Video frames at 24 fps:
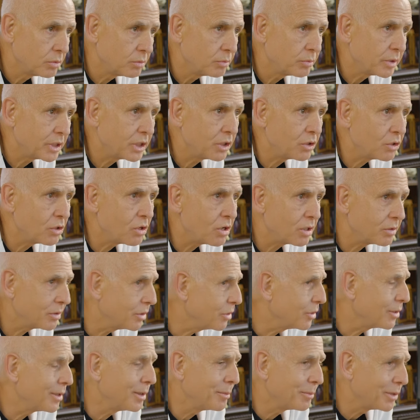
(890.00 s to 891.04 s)
But you're, all,
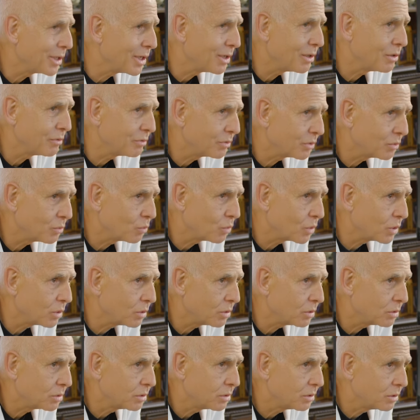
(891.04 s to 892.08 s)
you're gonna be all over the
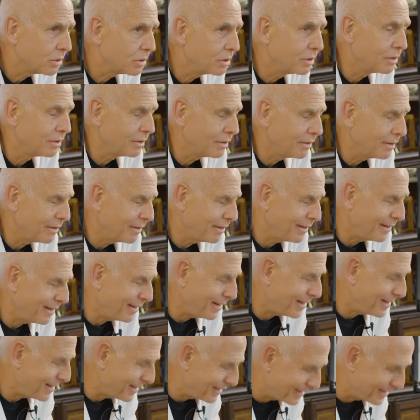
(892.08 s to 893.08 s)
world. Yeah. I